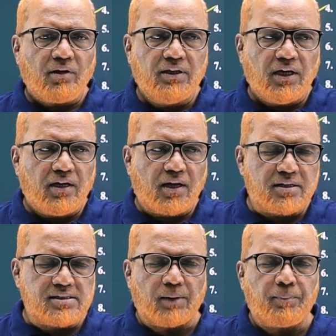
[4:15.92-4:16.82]
the
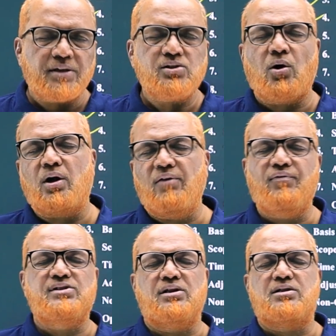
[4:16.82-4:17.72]
surplus or
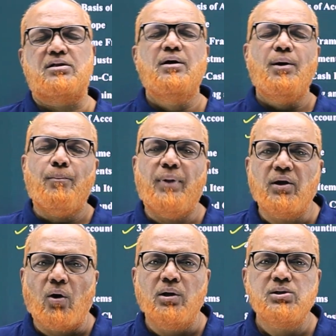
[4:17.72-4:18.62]
deficit,
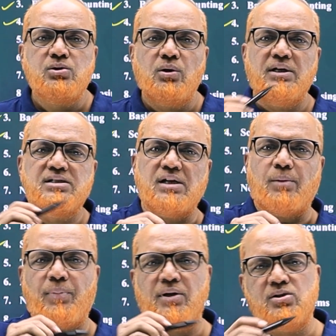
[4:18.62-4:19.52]
but also the
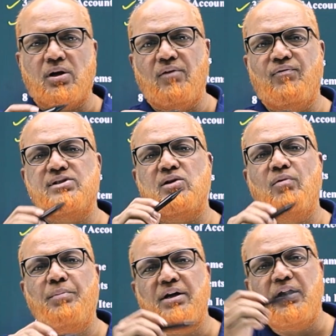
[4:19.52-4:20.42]
surplus or deficit
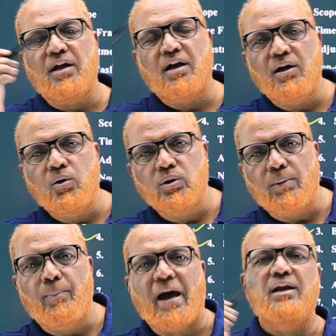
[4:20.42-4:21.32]
will be taken to the
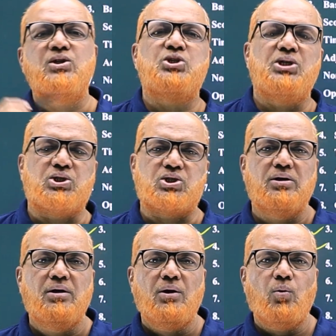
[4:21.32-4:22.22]
balance sheet,
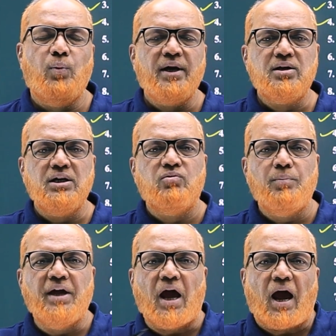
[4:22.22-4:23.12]
where it will
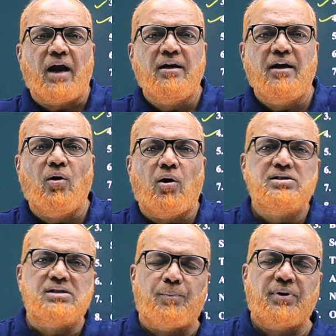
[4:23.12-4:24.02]
be added or
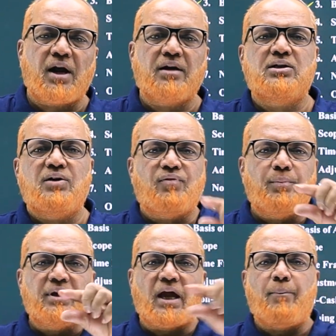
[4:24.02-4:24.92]
subtracted
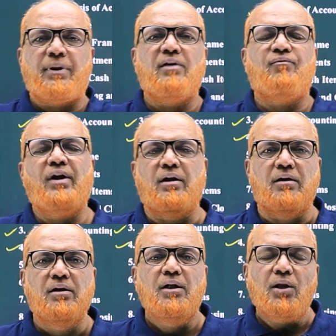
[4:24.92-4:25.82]
from capital fund.
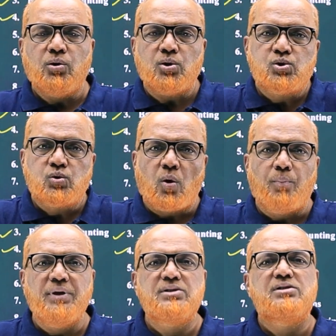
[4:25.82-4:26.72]
The
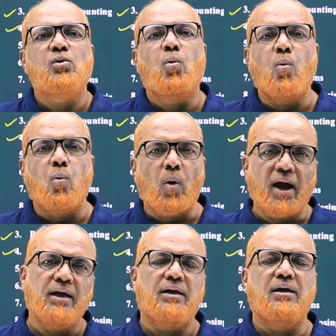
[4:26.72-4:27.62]
scope is
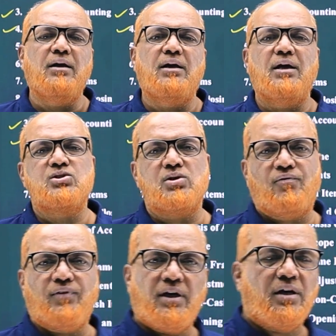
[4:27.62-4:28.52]
wide in case of
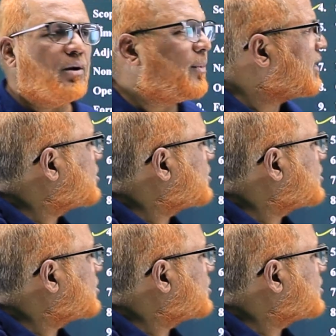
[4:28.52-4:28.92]
income and